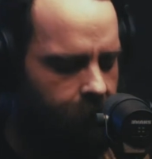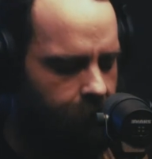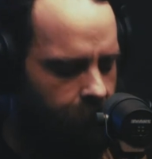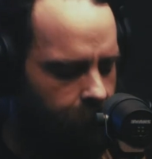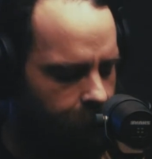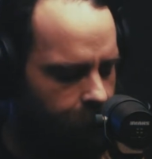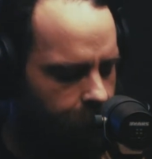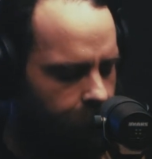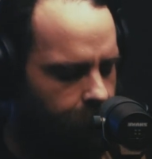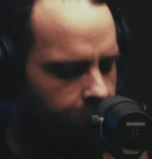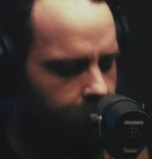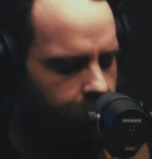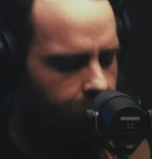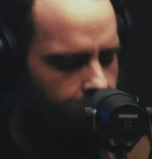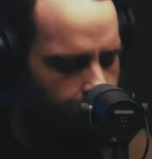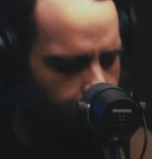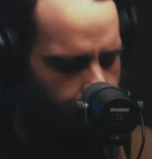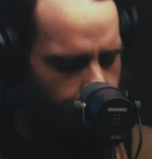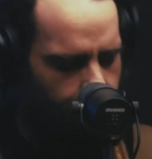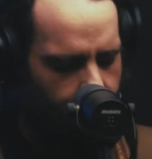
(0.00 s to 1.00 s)

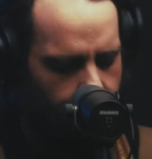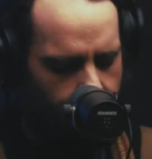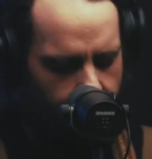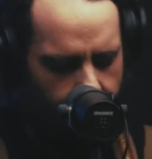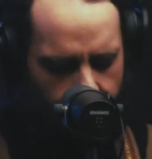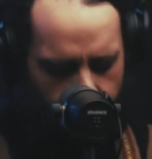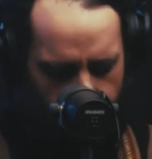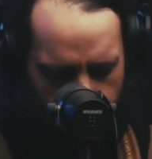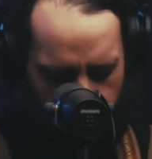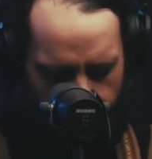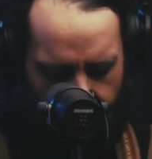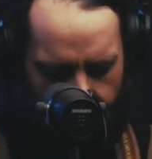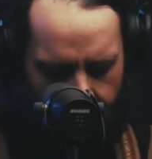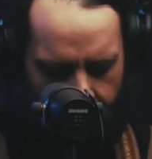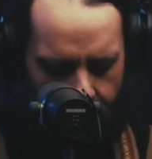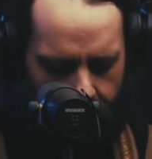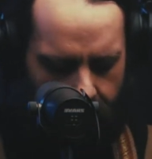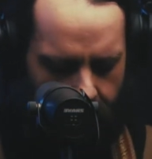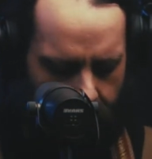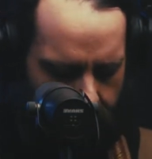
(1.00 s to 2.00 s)

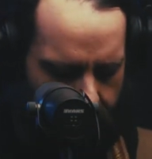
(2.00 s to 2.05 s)
(no one is talking)